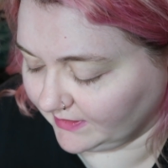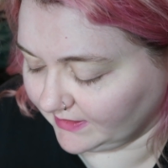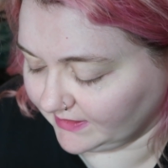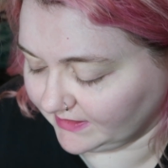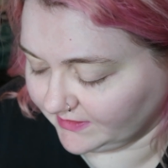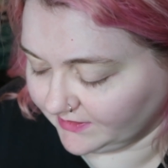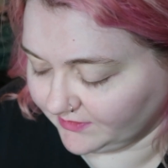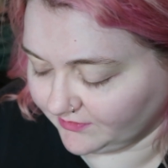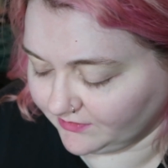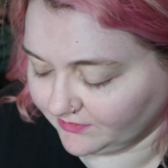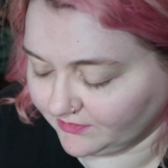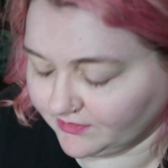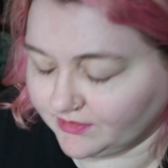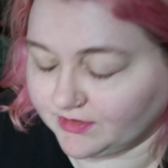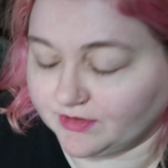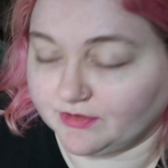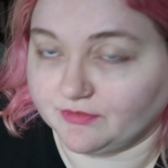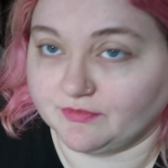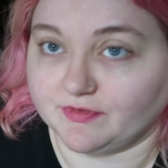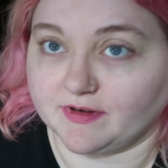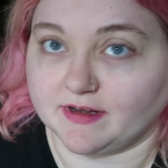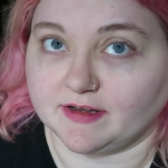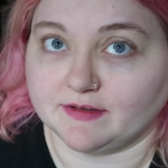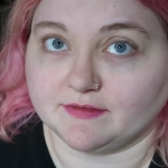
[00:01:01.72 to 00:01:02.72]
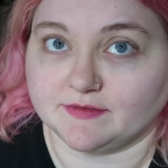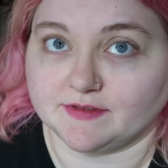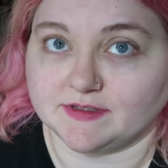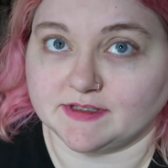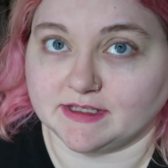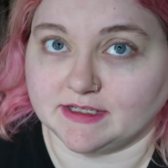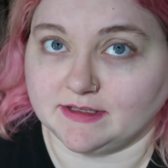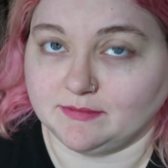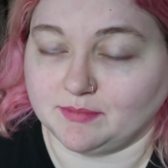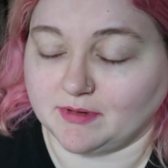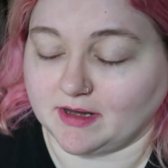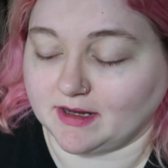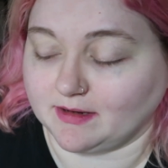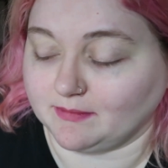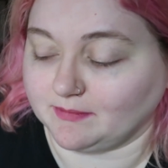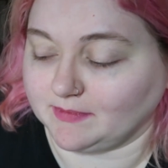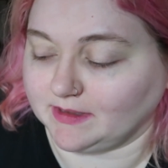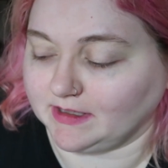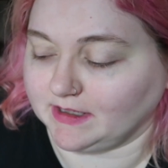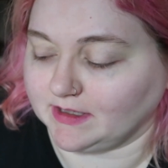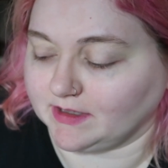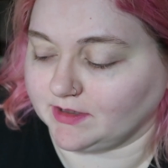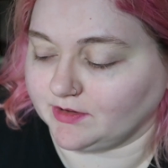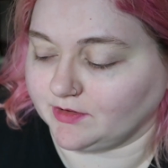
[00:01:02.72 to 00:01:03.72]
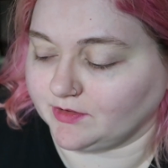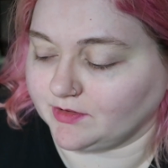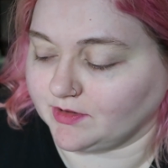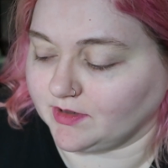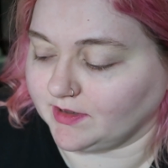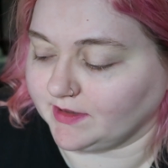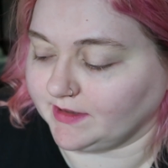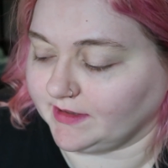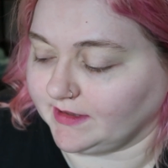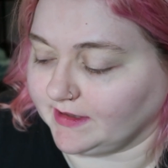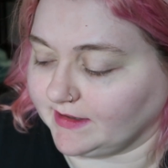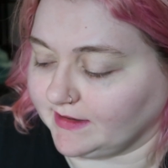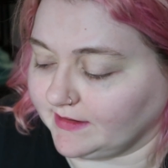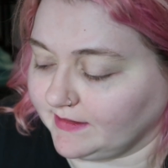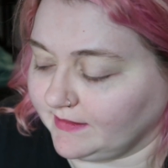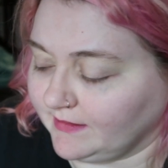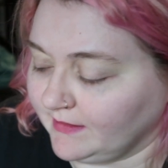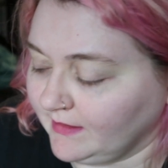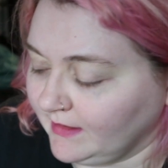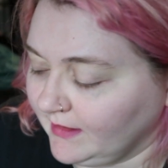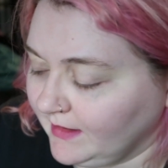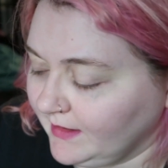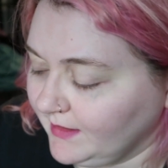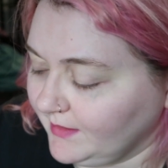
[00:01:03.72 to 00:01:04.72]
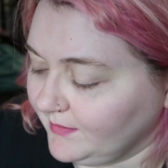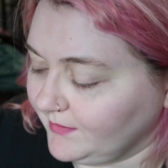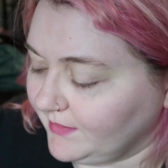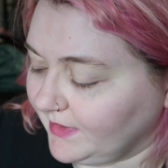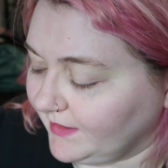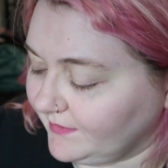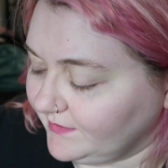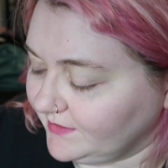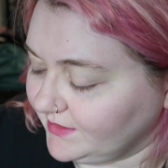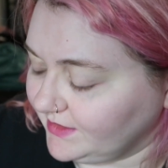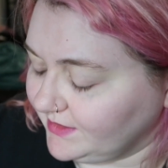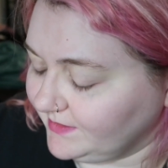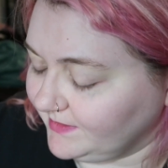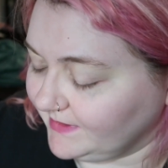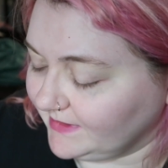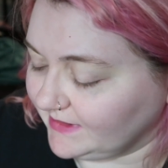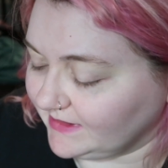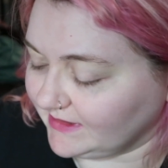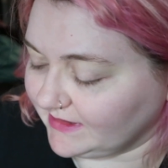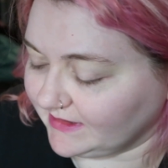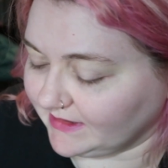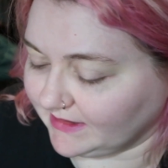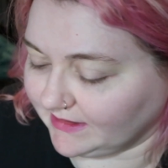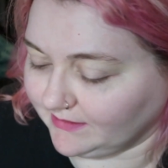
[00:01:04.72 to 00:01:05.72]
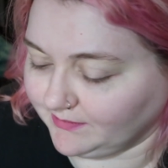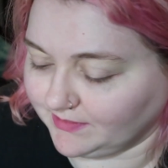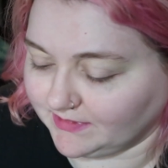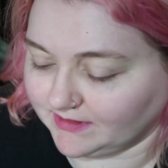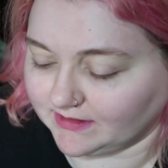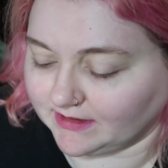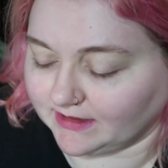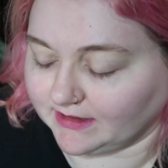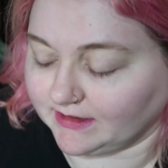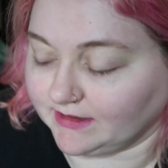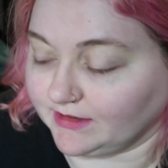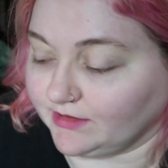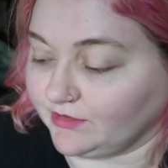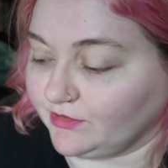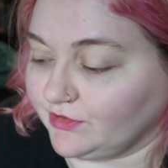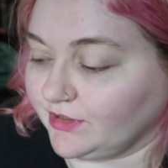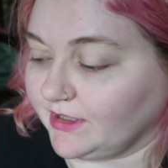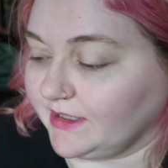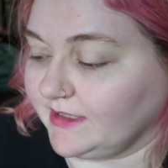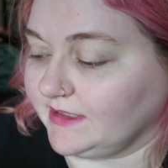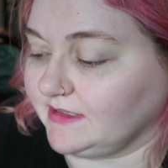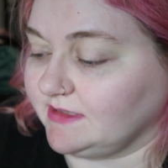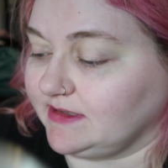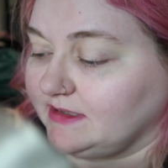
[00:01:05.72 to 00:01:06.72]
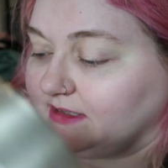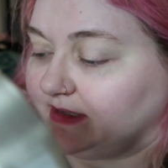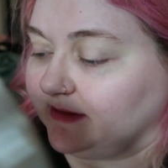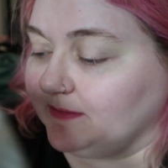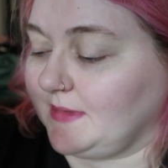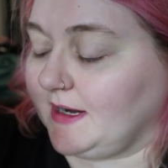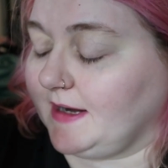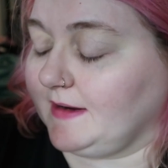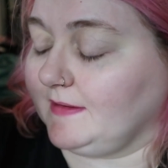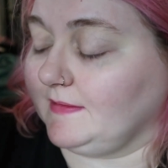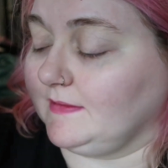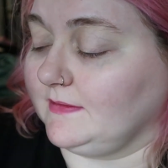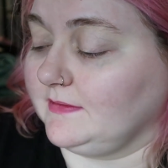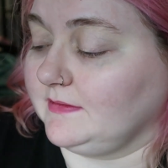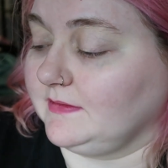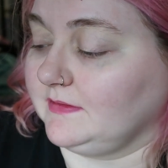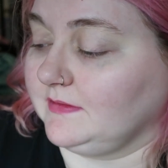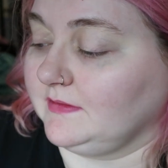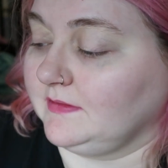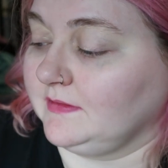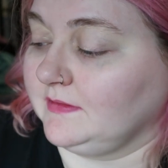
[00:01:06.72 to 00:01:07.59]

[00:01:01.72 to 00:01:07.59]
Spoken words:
I still don't know if I have sleep apnea or not yet. But I've just been sleeping like a crazy amount.